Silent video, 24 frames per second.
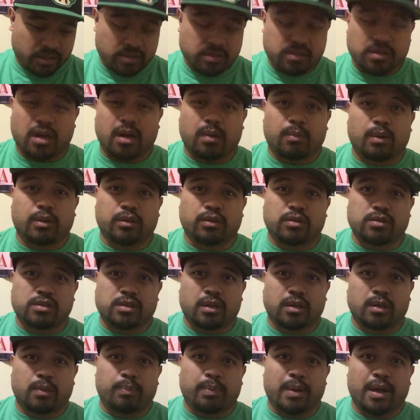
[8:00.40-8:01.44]
talk about those
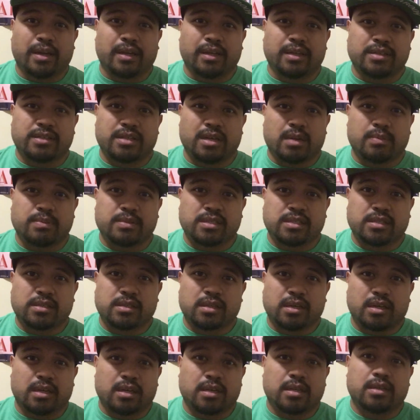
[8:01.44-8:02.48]
other pending tips,
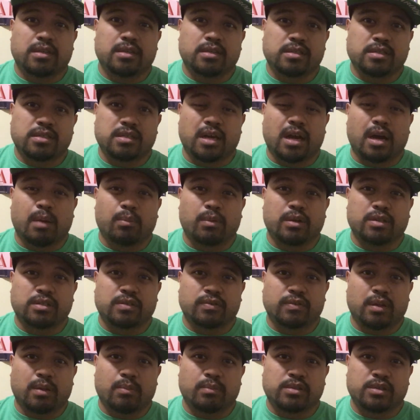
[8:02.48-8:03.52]
to see how much
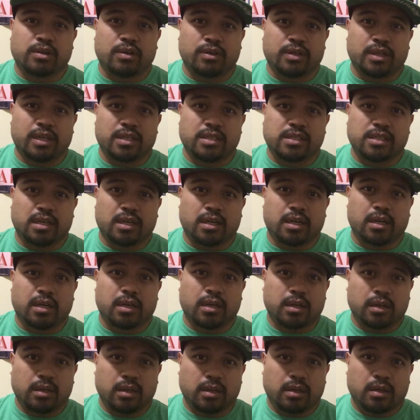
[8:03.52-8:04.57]
of them turned into
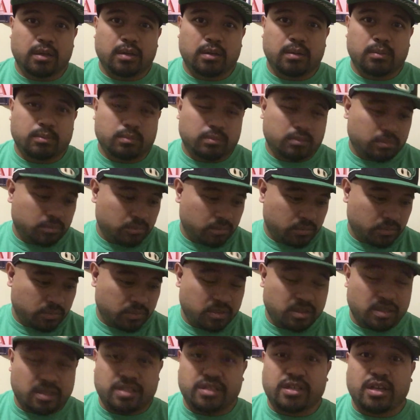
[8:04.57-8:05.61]

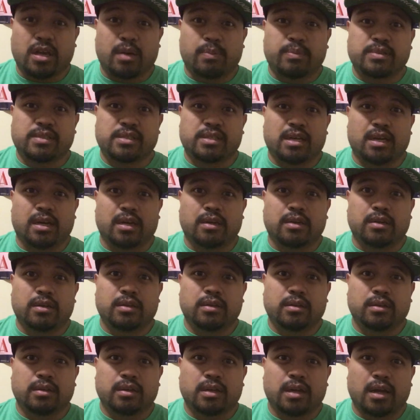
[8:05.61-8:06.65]
tips, and
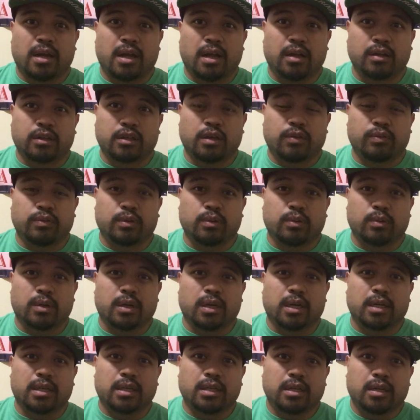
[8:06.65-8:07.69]
I'll give you
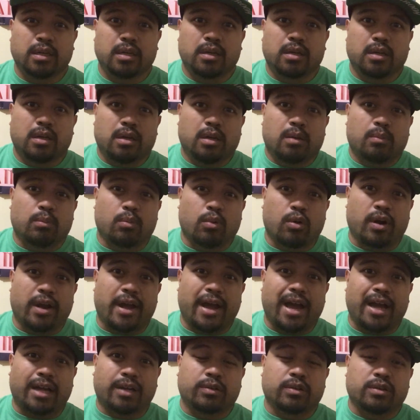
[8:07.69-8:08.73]
a more
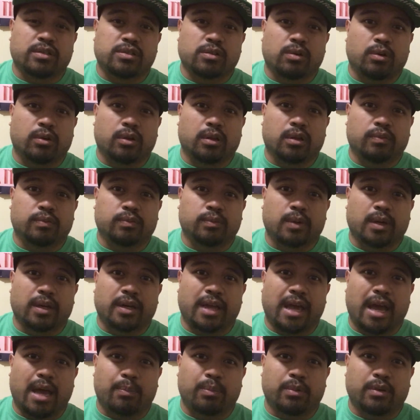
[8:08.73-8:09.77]
accurate total of what
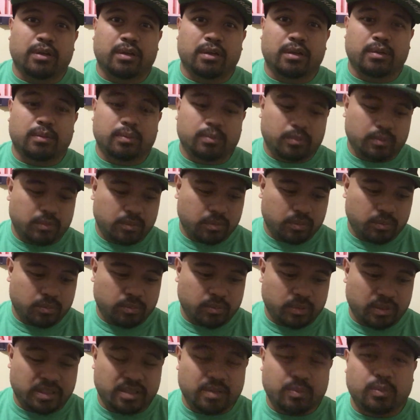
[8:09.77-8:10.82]
happened
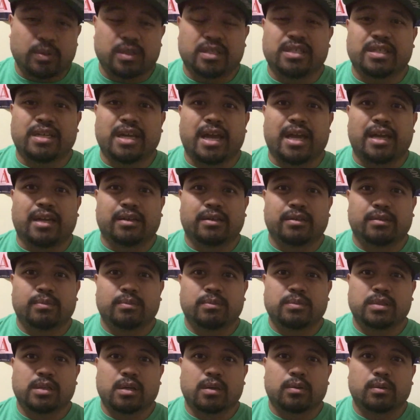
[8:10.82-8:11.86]
with today.
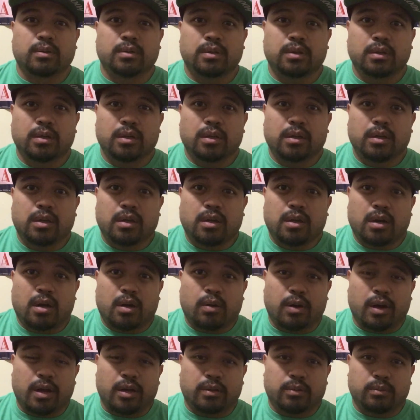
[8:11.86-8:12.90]
So,
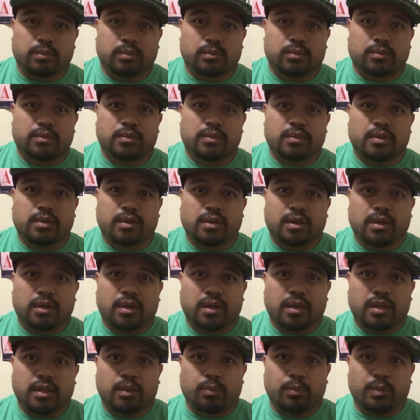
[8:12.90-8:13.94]
all right.
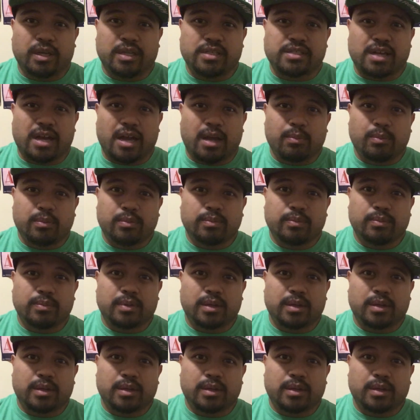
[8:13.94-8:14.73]
In the meantime,